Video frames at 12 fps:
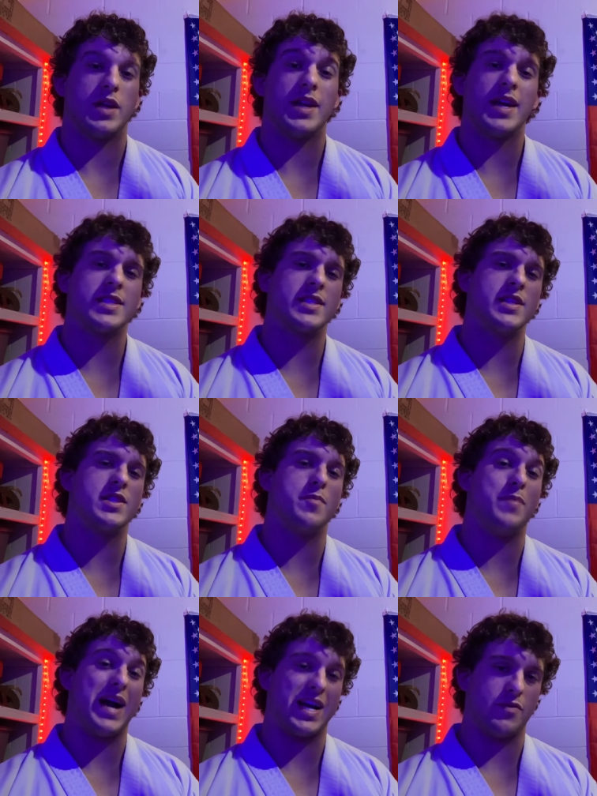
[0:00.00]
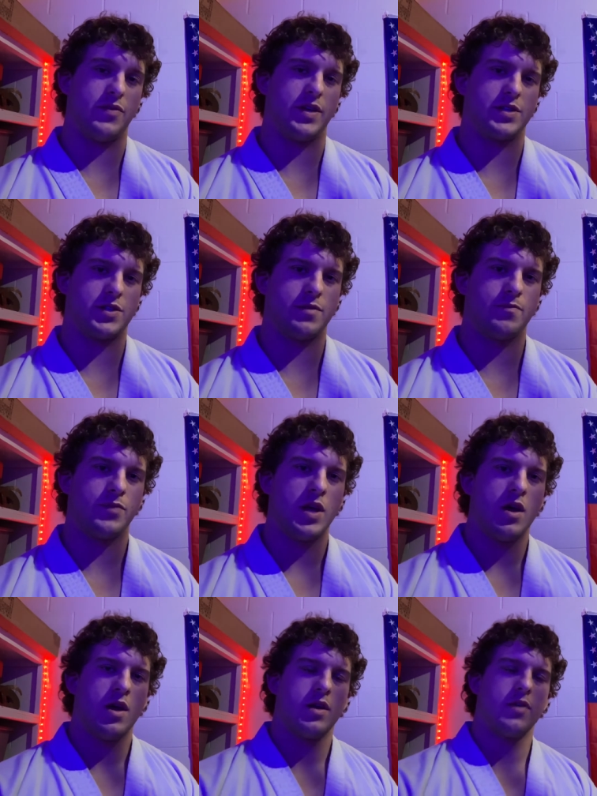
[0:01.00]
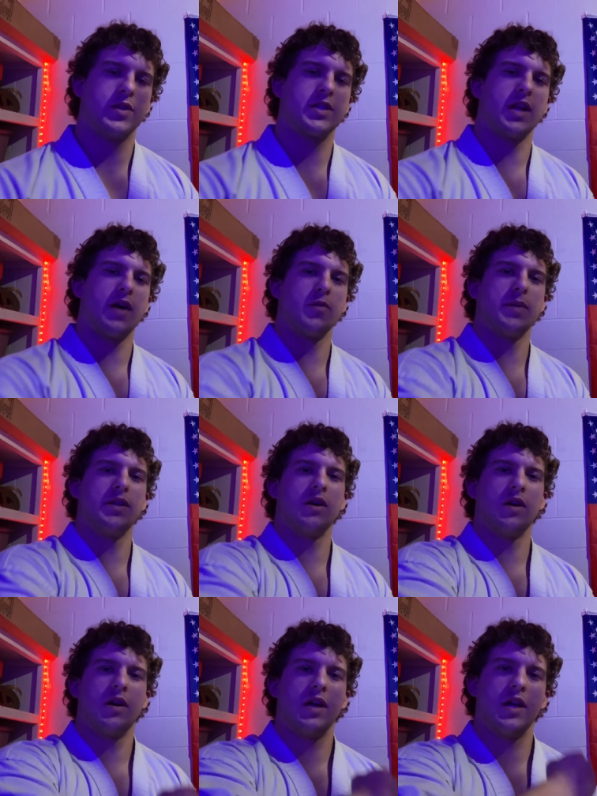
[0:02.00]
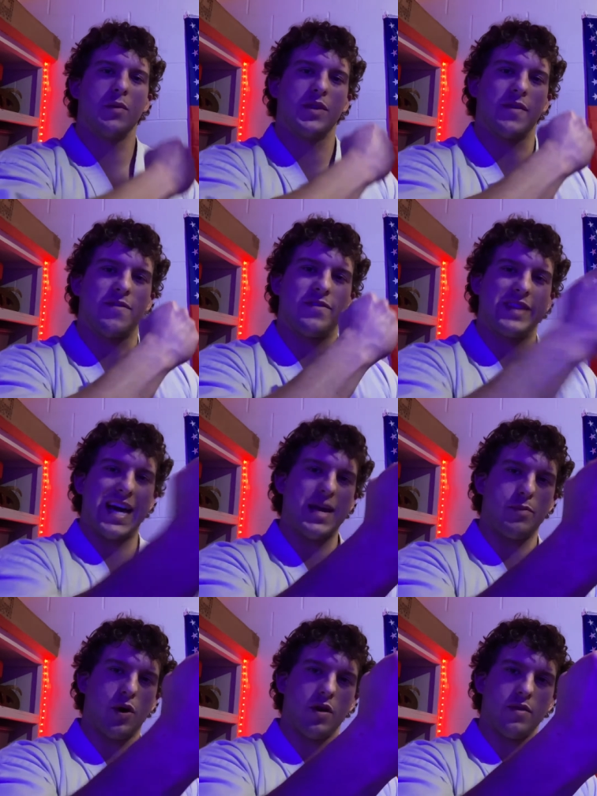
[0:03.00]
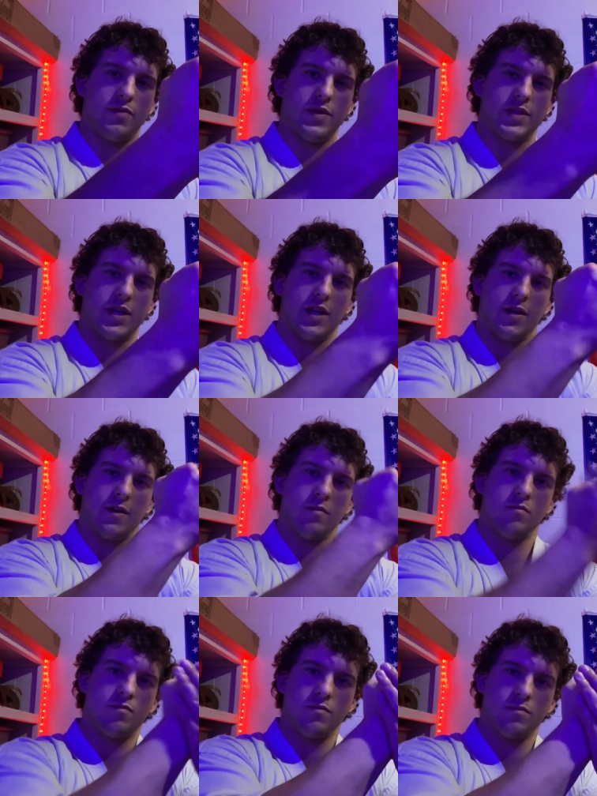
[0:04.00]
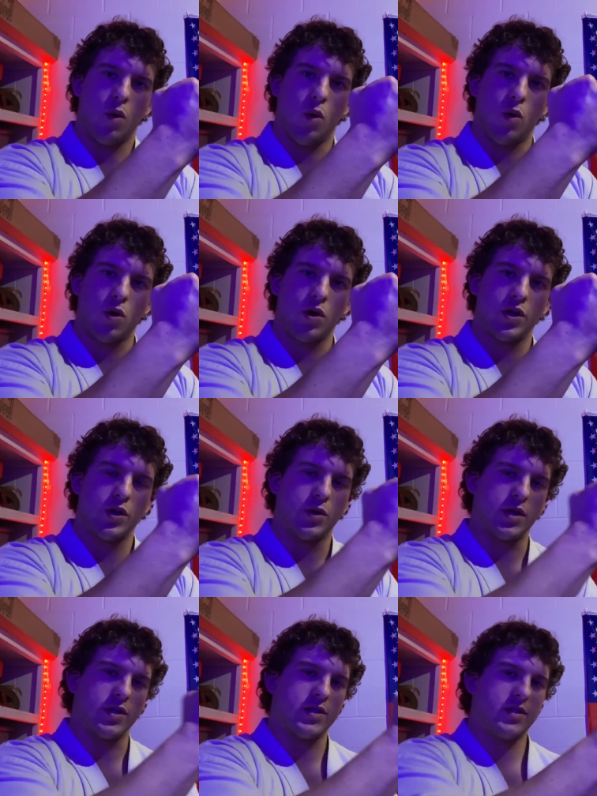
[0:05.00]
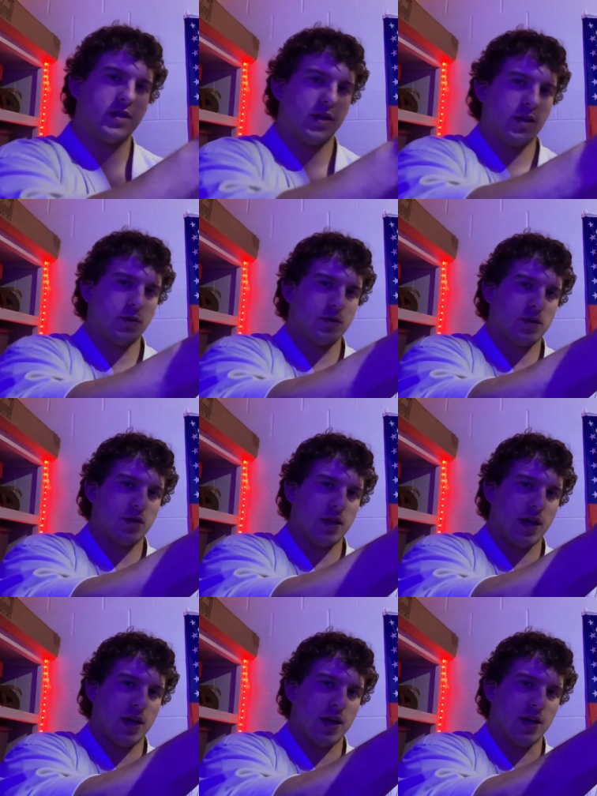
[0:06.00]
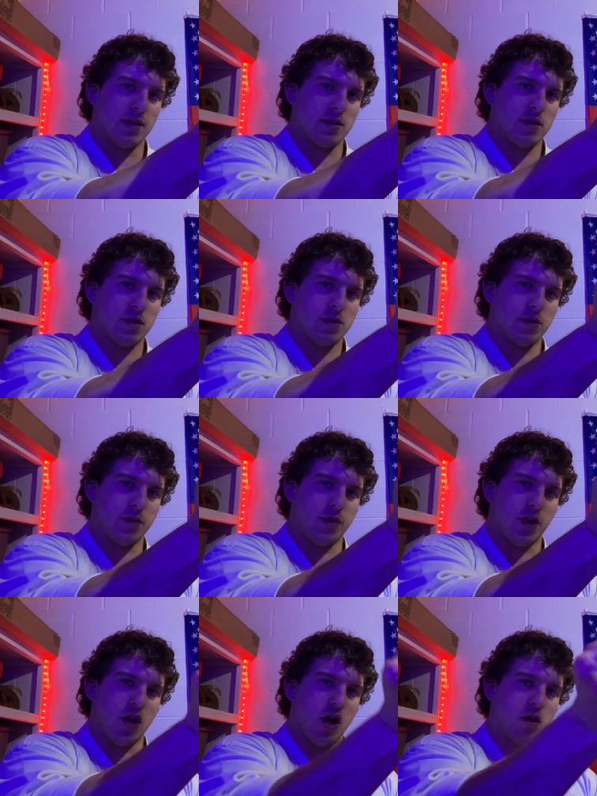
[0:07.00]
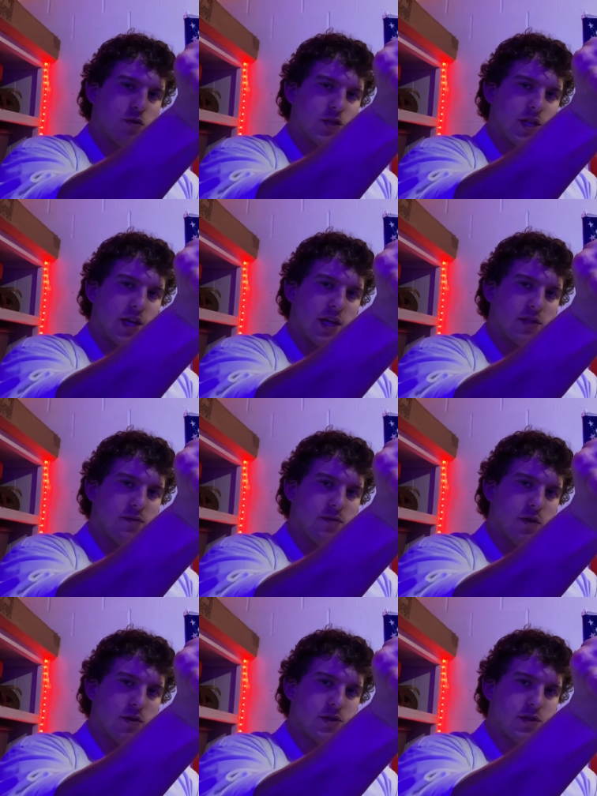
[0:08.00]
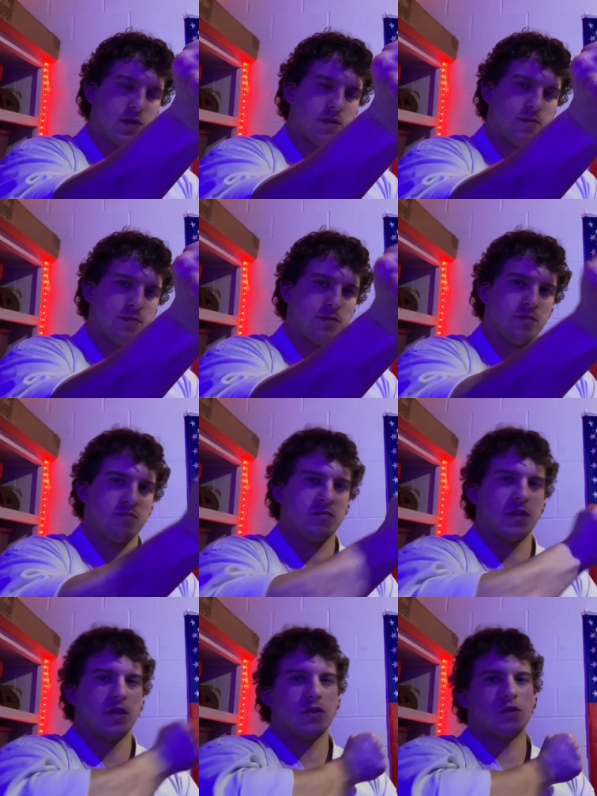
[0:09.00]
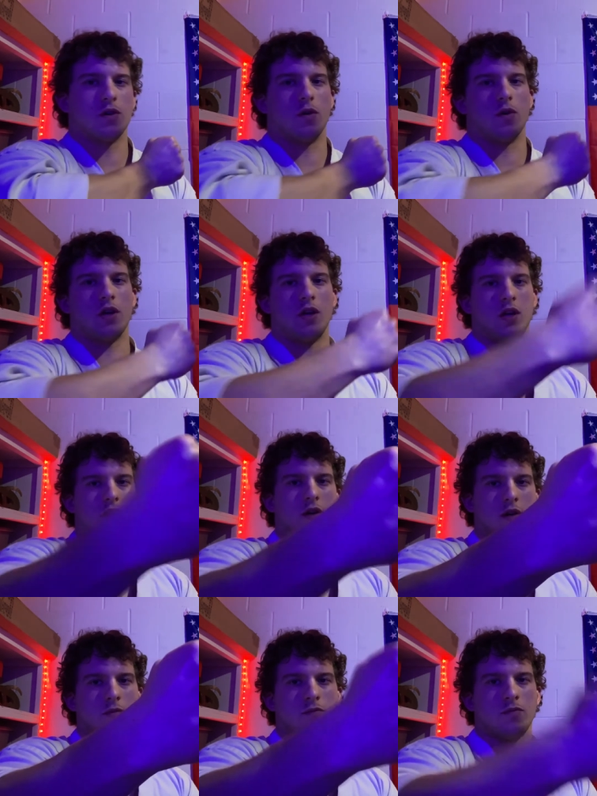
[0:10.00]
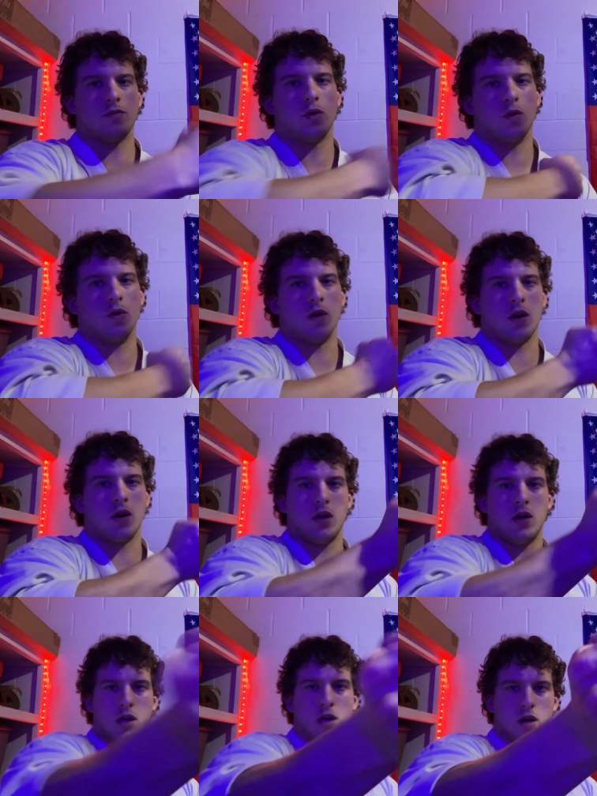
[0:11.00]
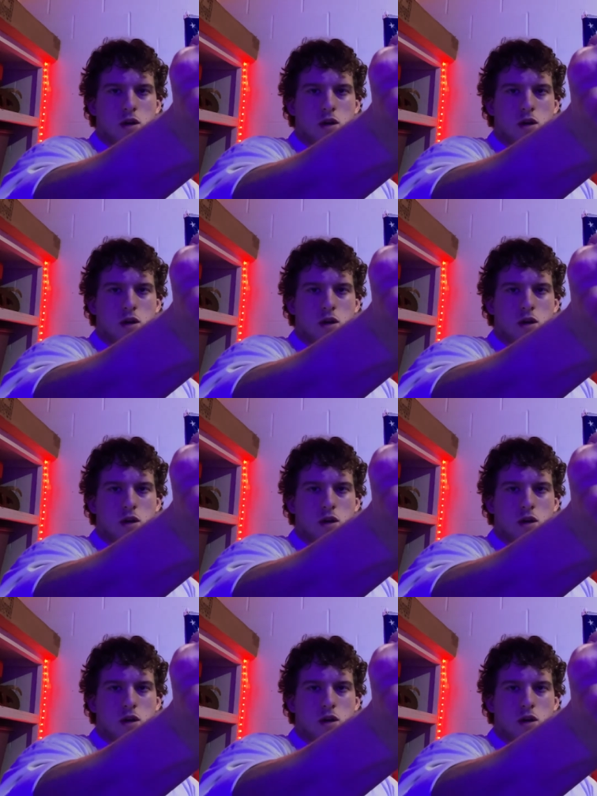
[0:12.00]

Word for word: Next is the back fist. Now this can either be done hitting with the flat part of the fist here, or you can tilt the hand so that the knuckles connect first. So here or here.